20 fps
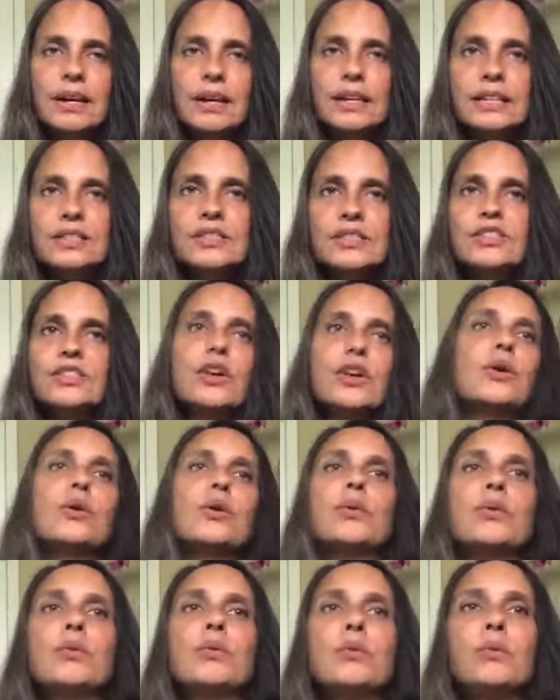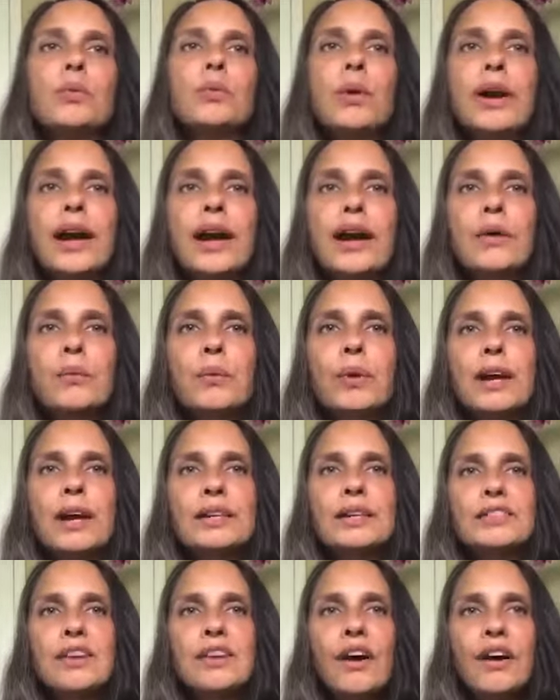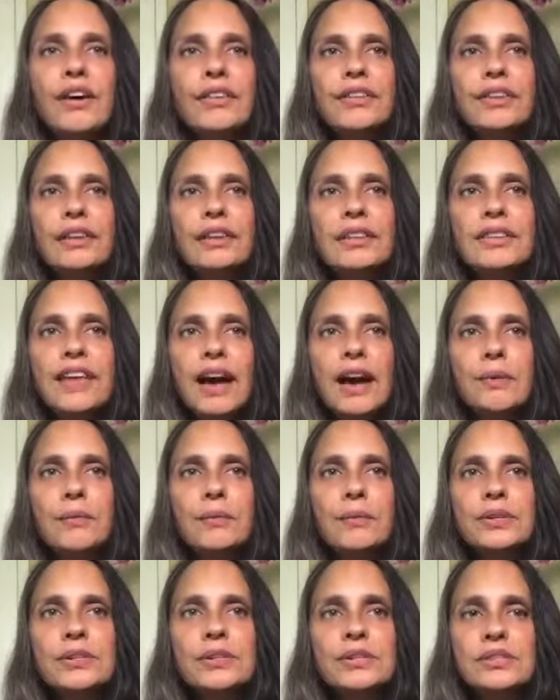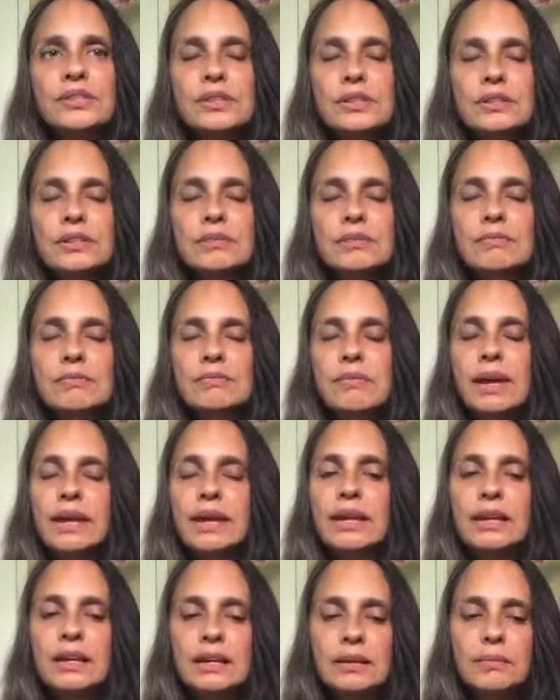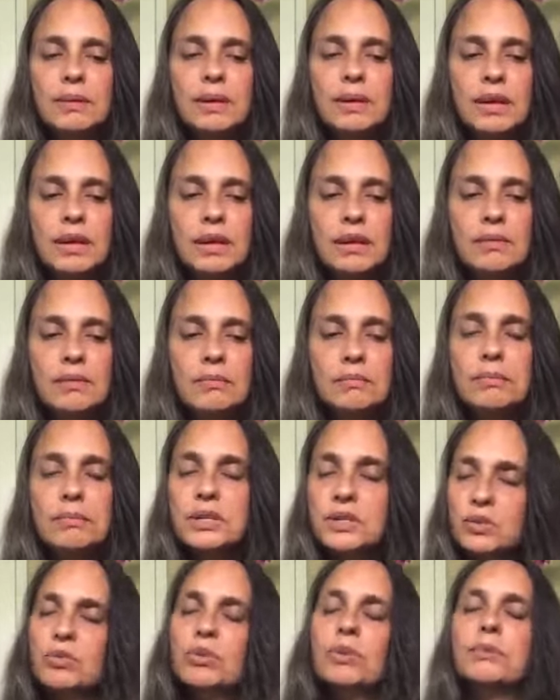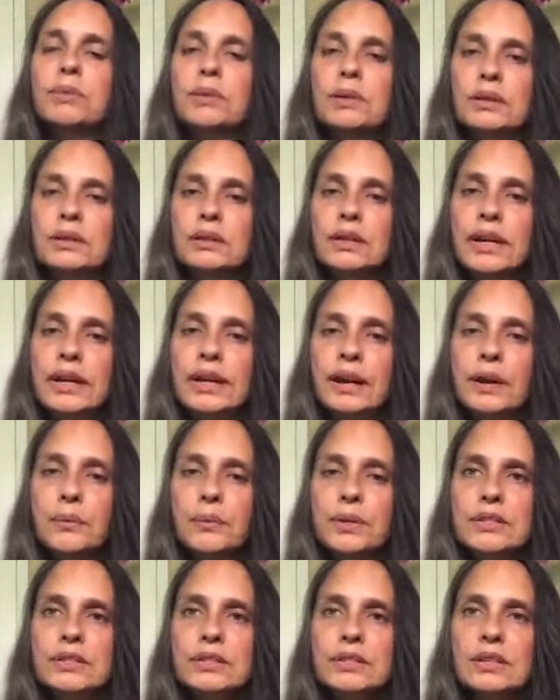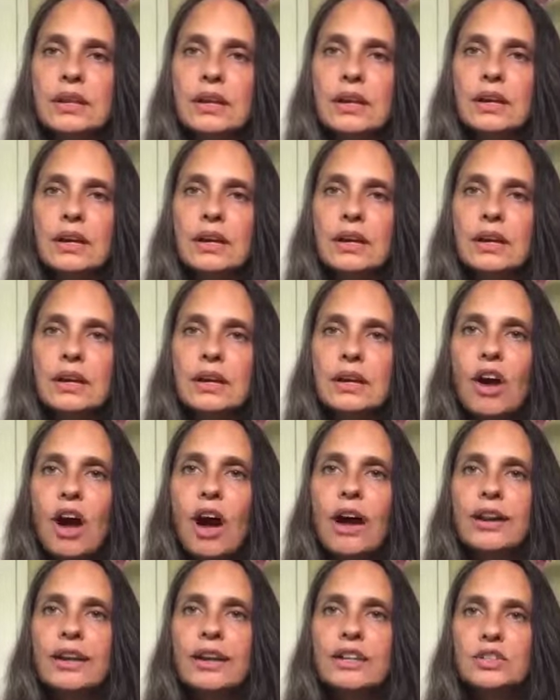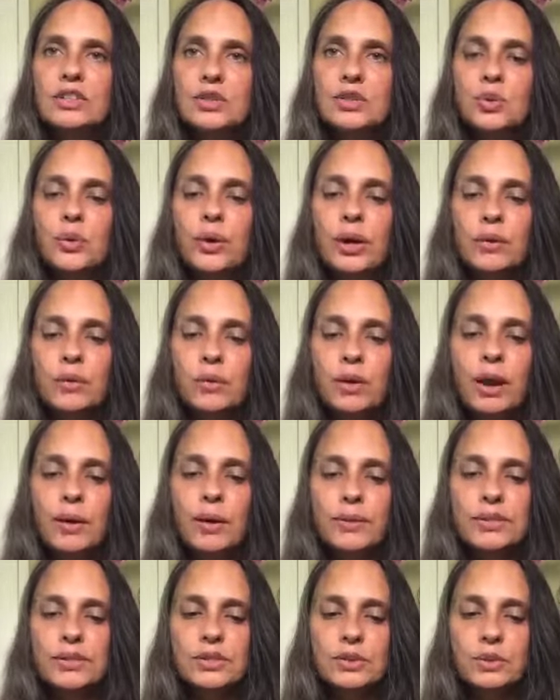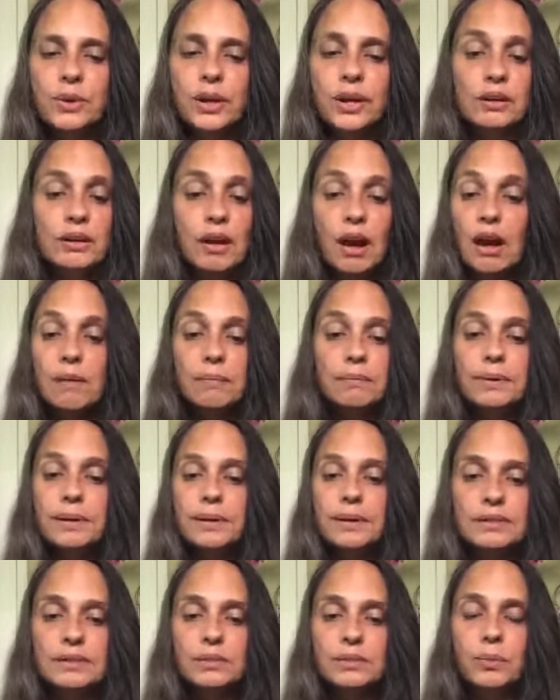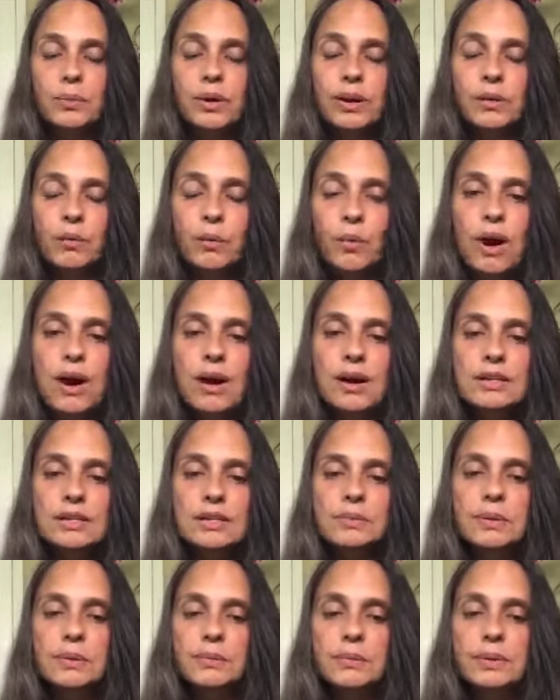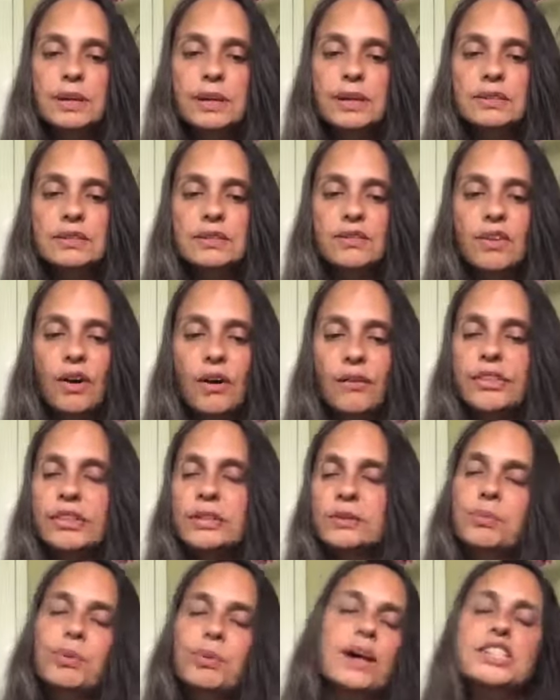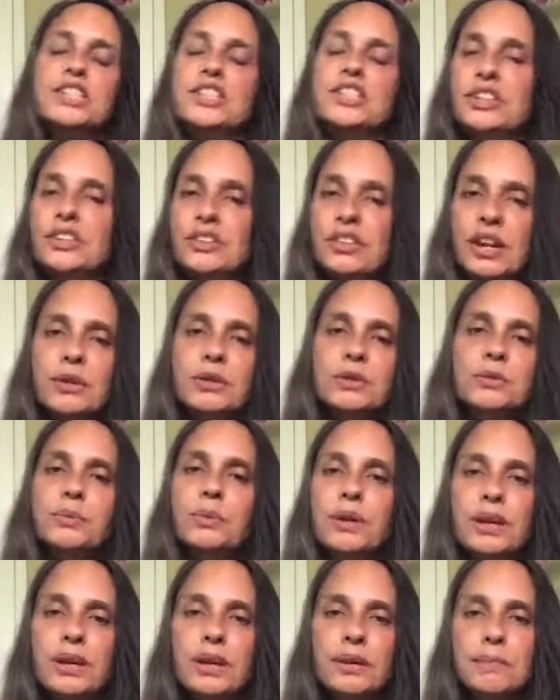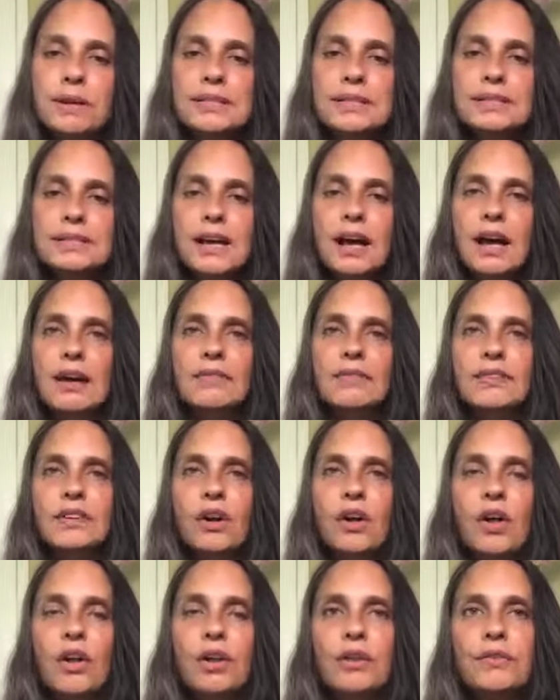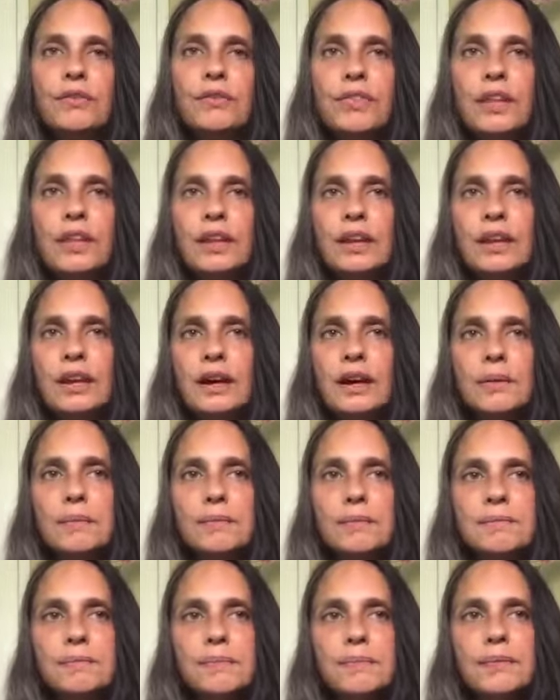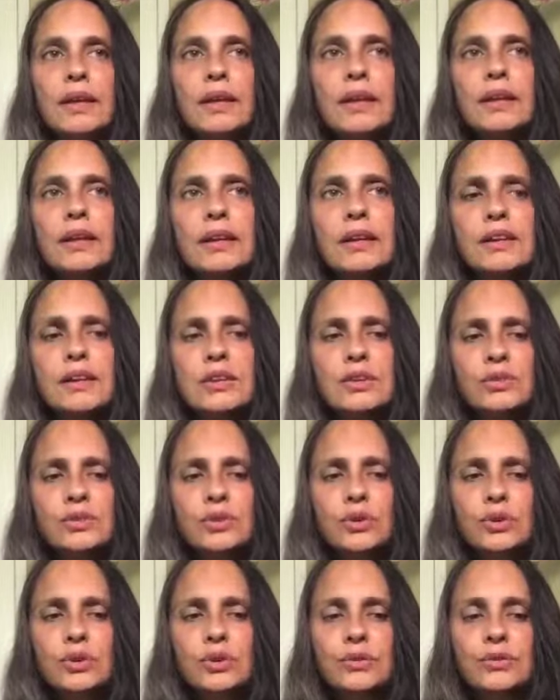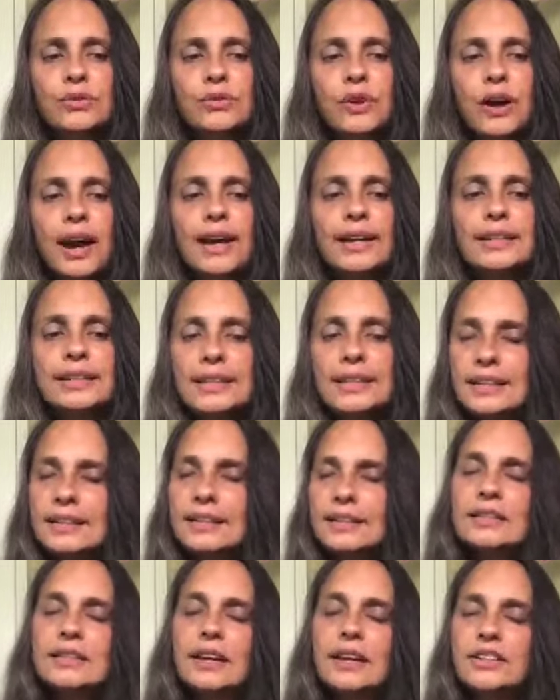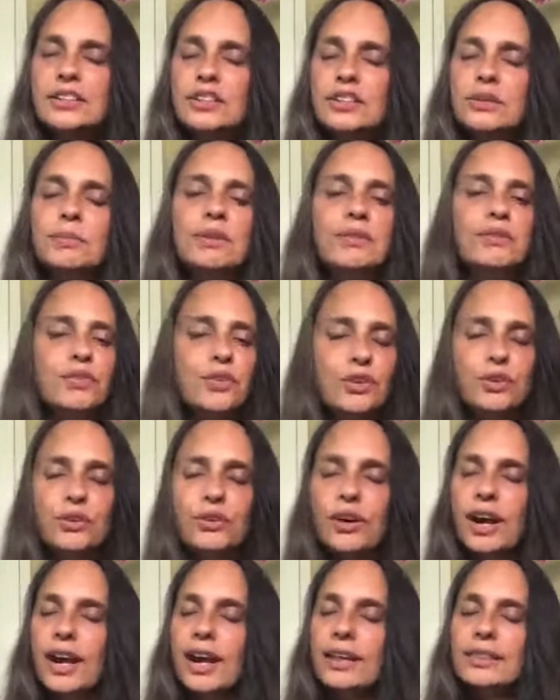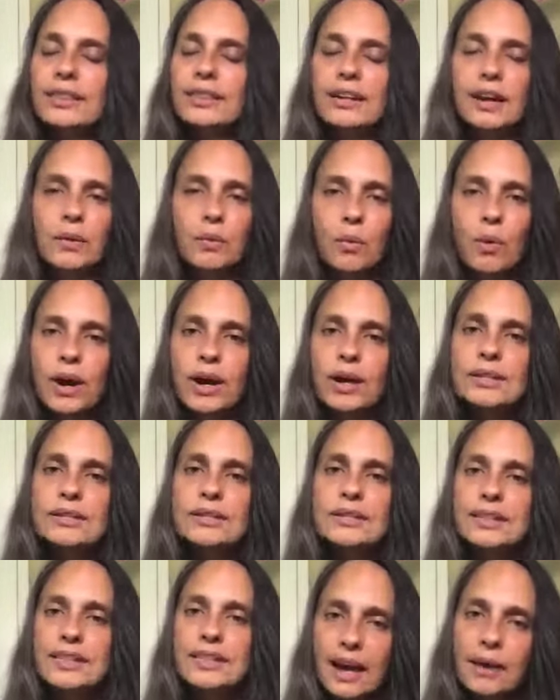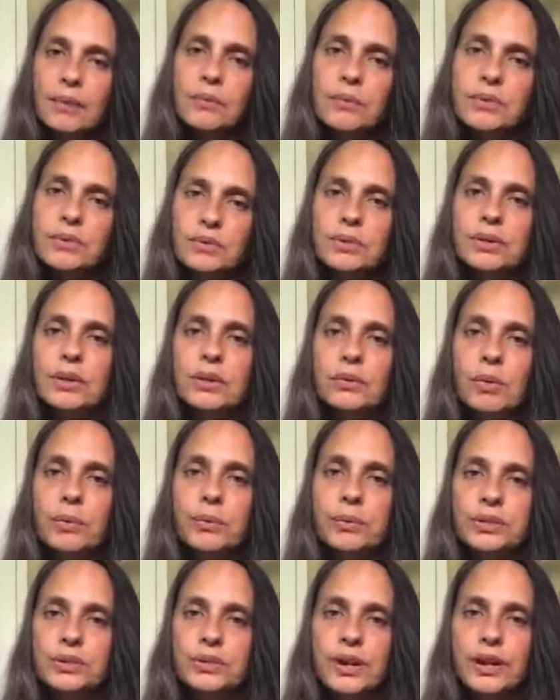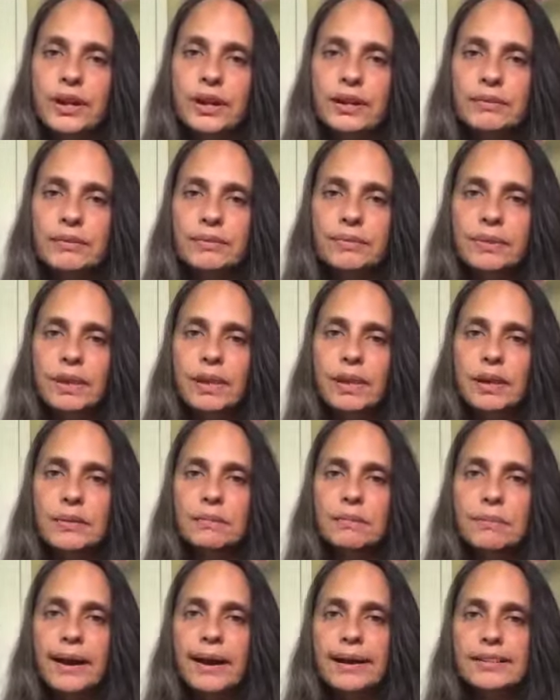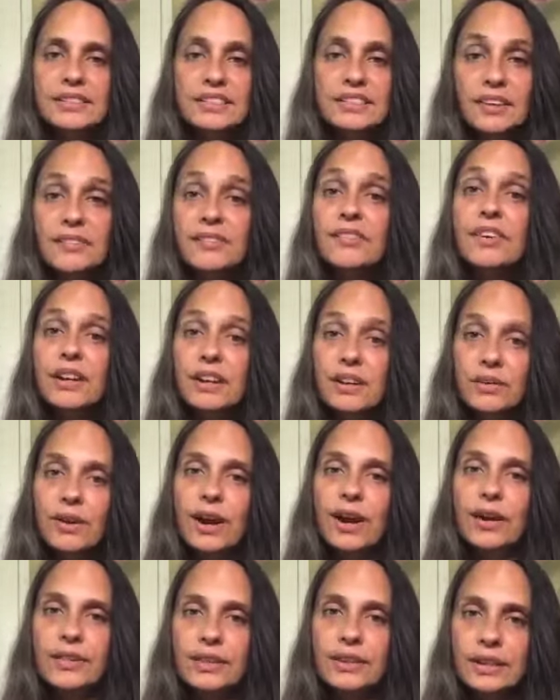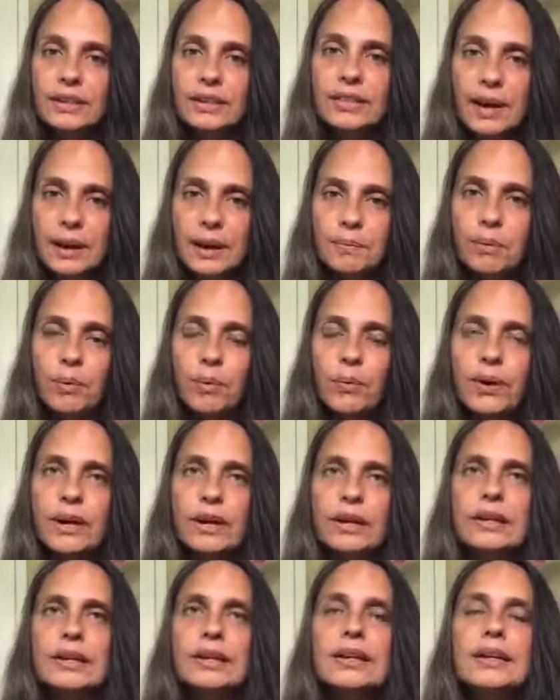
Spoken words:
And so when I saw that was just making me miserable, and I was not enjoying what I was doing, not because of what it was, but because of all this pressure that I was putting on myself, and all of the sort of ideas that I should be further ahead than I was. That was really what was creating my suffering around it at that point.